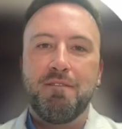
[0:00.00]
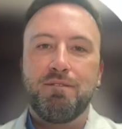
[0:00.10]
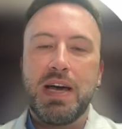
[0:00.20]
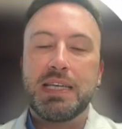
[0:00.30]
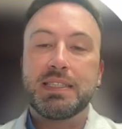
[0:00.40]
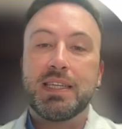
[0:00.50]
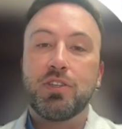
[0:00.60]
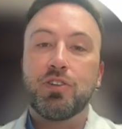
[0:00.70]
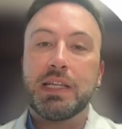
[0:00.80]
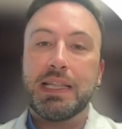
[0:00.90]

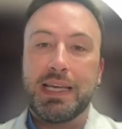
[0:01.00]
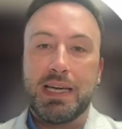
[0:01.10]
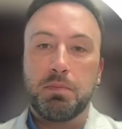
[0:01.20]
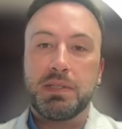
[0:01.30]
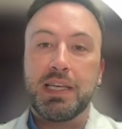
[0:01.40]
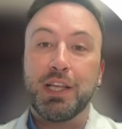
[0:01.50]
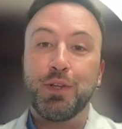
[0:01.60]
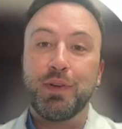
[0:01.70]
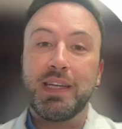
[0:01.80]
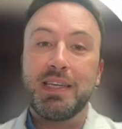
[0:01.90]
Vascular clamps,
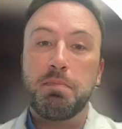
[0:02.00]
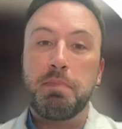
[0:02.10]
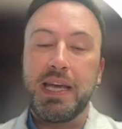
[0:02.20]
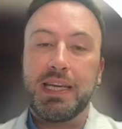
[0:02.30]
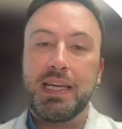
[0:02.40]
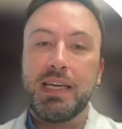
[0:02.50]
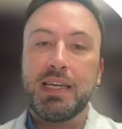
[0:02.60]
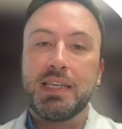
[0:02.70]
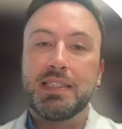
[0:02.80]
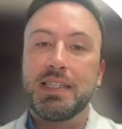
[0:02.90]
including
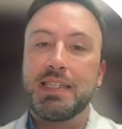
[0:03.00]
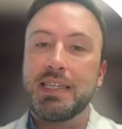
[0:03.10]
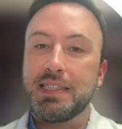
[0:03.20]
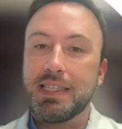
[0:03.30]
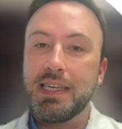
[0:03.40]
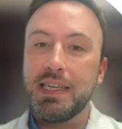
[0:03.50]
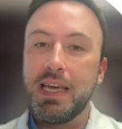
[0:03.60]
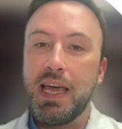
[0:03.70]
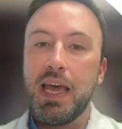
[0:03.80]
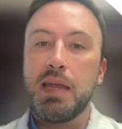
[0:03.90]
DeBakey,
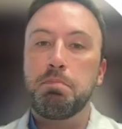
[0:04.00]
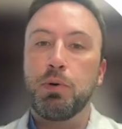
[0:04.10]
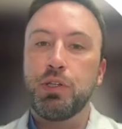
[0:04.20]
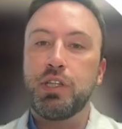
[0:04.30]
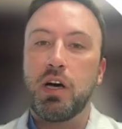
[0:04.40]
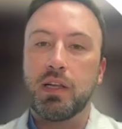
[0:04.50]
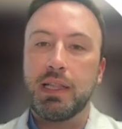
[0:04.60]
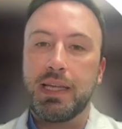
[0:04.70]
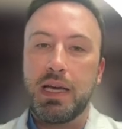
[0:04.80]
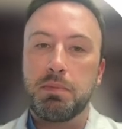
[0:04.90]
Satinsky, and Bulldog
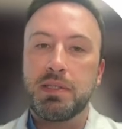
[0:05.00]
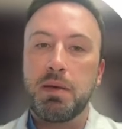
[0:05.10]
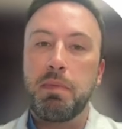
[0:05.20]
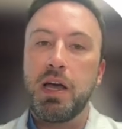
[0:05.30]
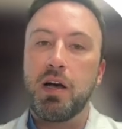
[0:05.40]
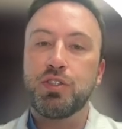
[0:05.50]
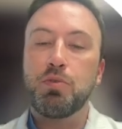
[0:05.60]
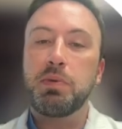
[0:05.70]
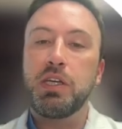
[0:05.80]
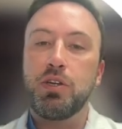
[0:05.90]
clamps, may
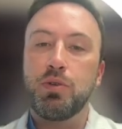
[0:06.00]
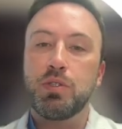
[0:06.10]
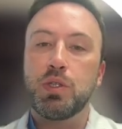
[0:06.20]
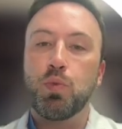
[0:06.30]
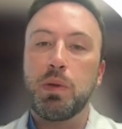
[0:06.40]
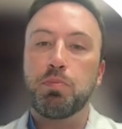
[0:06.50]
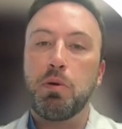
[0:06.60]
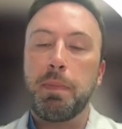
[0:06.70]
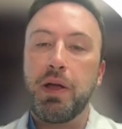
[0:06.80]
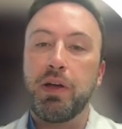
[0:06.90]
also be used when
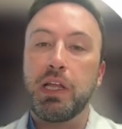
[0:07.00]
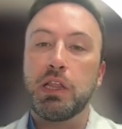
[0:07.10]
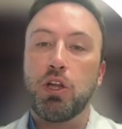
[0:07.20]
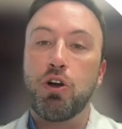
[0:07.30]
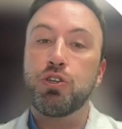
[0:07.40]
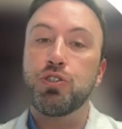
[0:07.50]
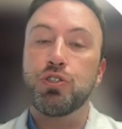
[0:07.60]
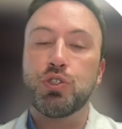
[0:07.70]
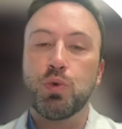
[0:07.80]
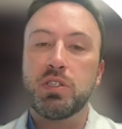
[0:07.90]
preparing larger
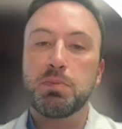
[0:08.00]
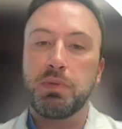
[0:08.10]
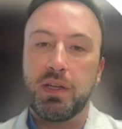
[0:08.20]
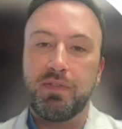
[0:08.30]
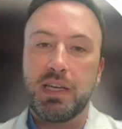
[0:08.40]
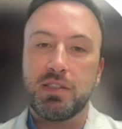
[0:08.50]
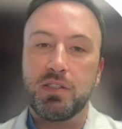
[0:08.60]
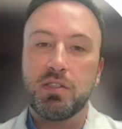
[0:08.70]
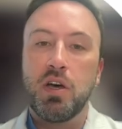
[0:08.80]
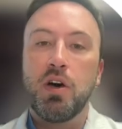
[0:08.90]
source blood
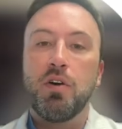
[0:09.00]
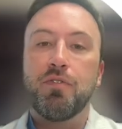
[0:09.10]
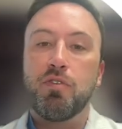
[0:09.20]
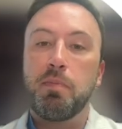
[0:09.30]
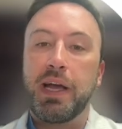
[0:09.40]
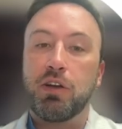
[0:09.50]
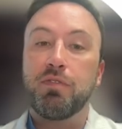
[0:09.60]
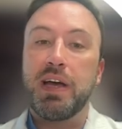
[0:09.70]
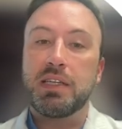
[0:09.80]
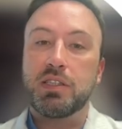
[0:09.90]
vessels for
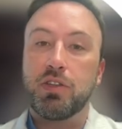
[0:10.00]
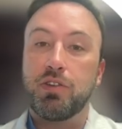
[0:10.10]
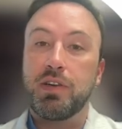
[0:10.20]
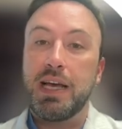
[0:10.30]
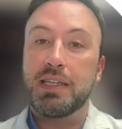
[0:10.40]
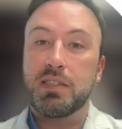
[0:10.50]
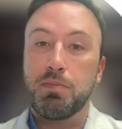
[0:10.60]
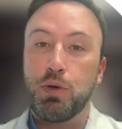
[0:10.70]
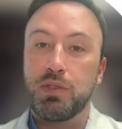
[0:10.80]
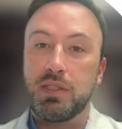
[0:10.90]
microvascular
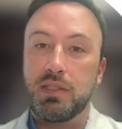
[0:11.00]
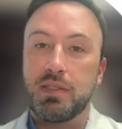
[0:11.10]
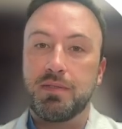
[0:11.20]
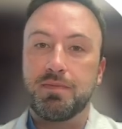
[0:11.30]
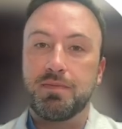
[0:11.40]
anastomosis.